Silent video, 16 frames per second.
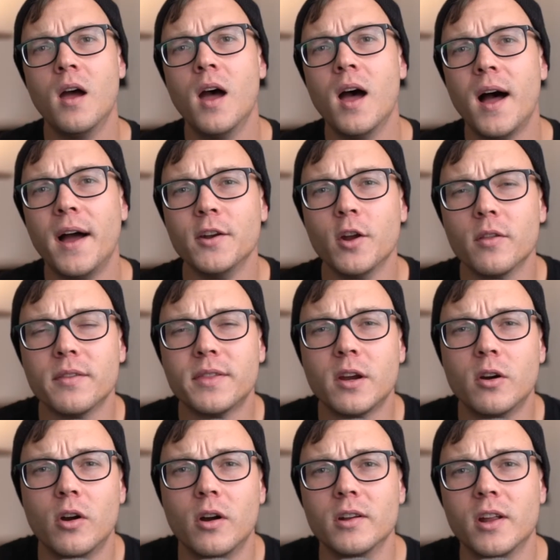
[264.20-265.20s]
I know that there
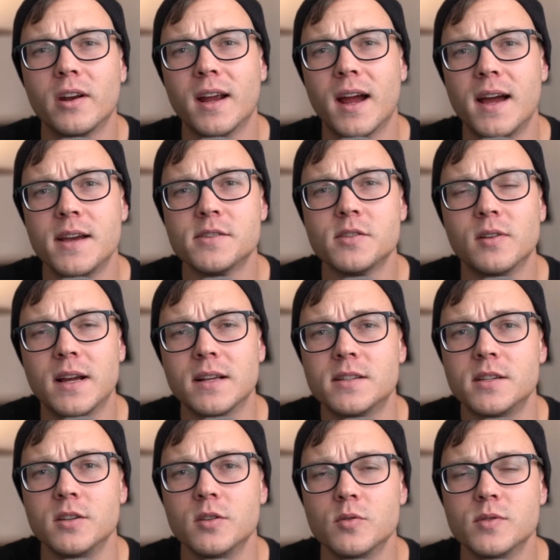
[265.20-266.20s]
are a lot of guys who like
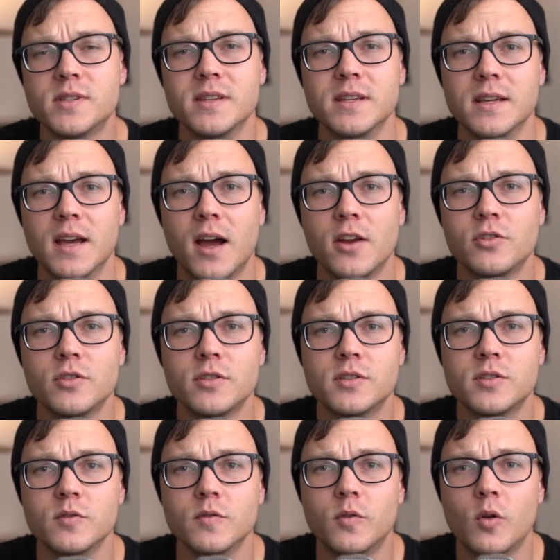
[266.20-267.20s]
to use the 100
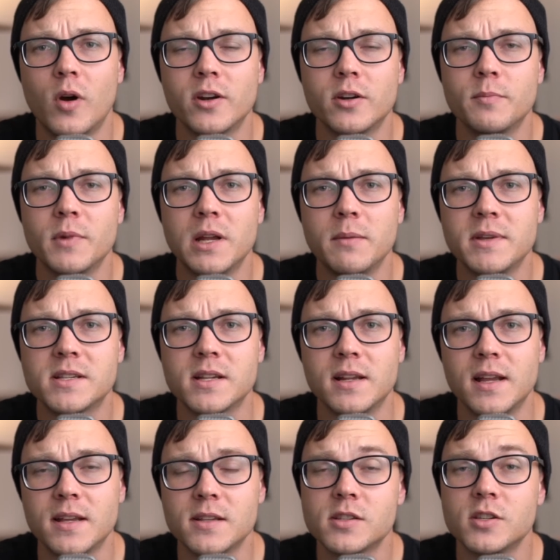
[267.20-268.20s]
to 400mm
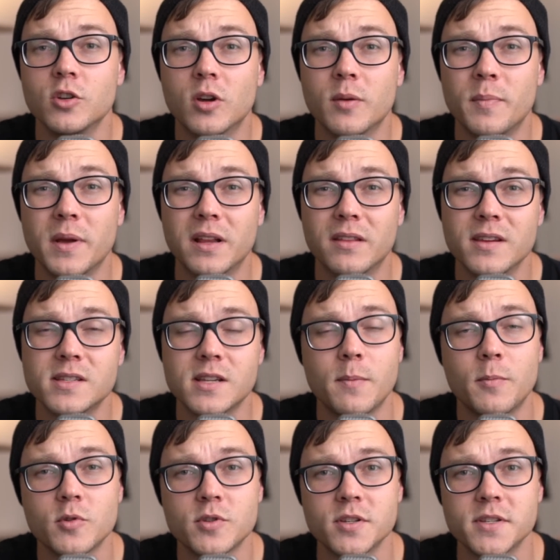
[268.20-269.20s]
lens. You can pick these up
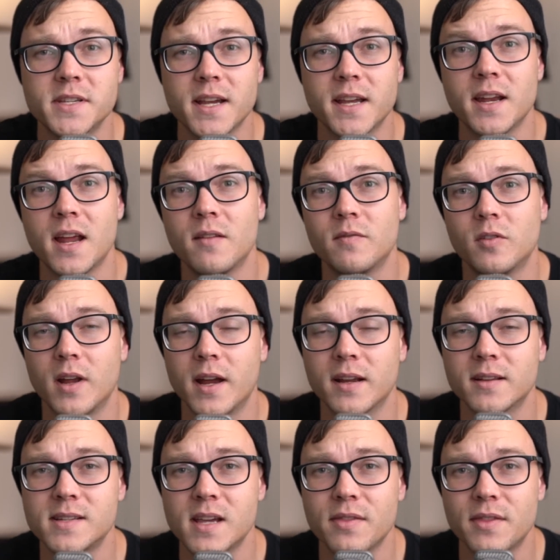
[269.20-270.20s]
also secondhand for like
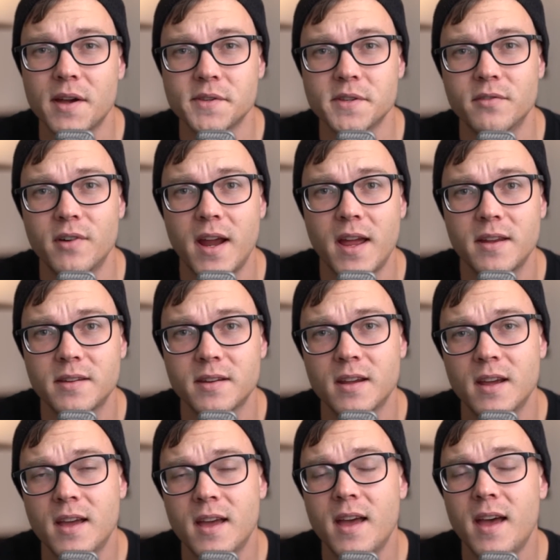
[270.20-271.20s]
10,000 Rand.
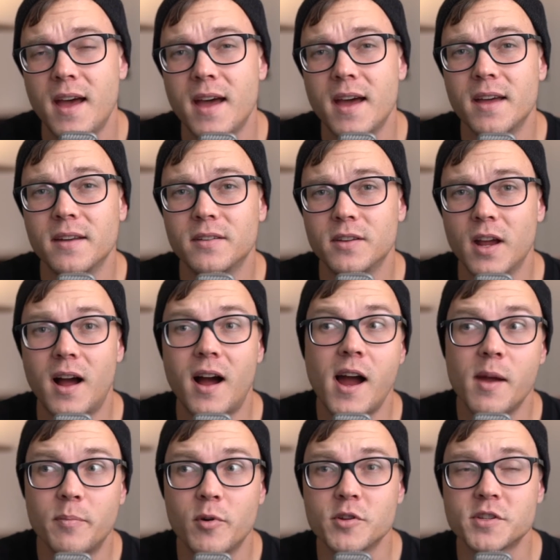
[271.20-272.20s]
And I
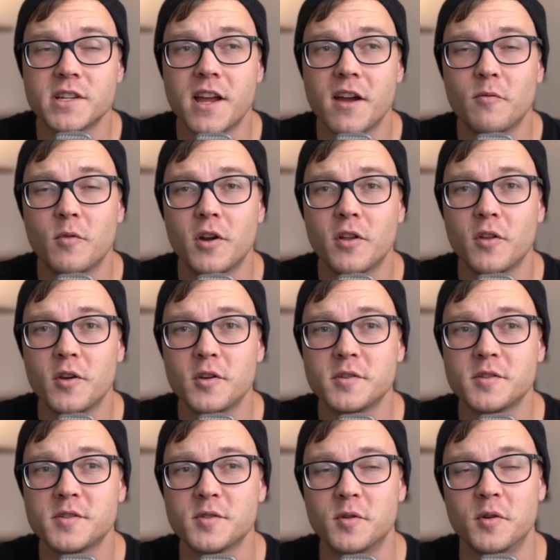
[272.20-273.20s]
personally have one of
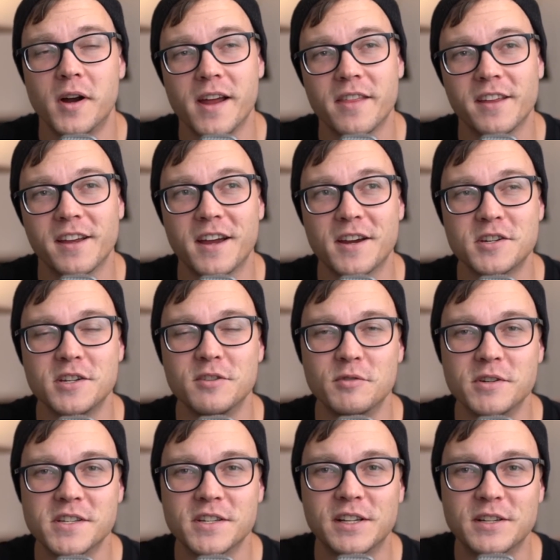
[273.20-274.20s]
those, or I think I actually
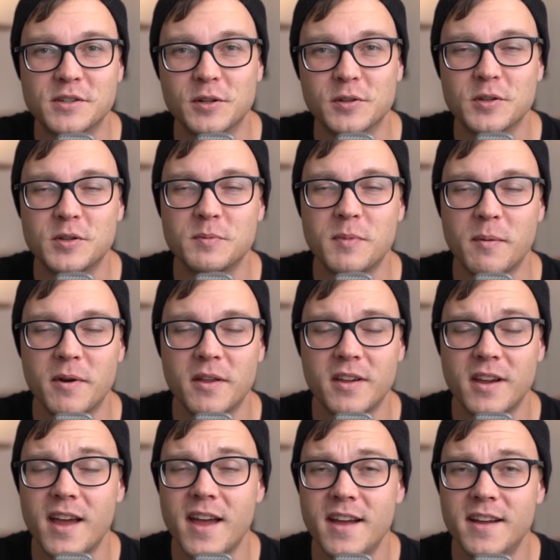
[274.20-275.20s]
recently sold it to my
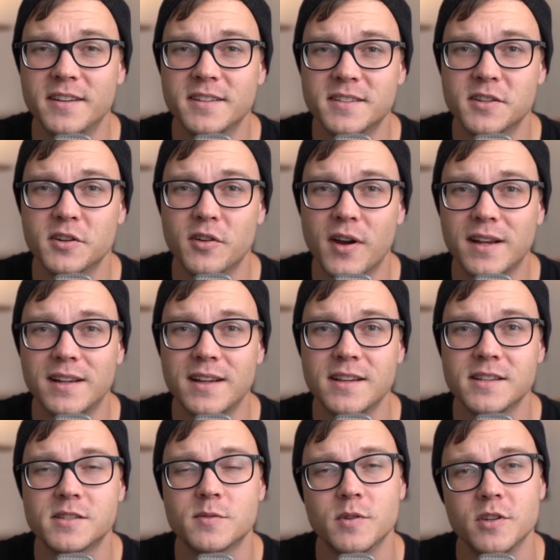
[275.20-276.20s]
brother, and it's a great
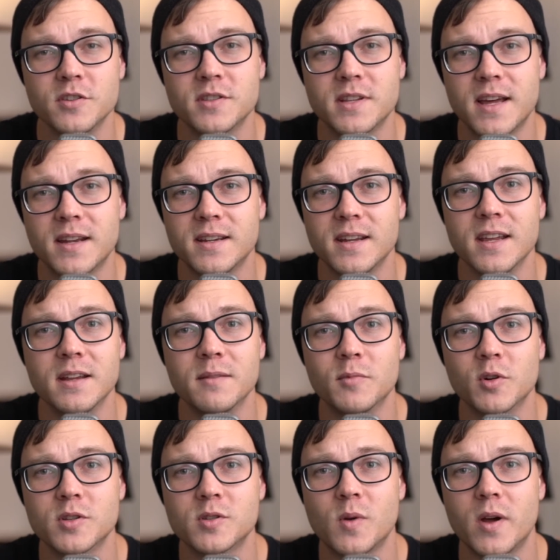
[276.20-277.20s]
lens. We use that in
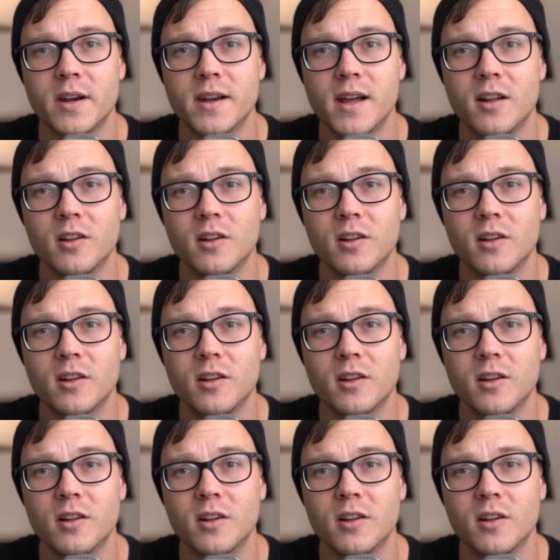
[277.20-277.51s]
Botswana now.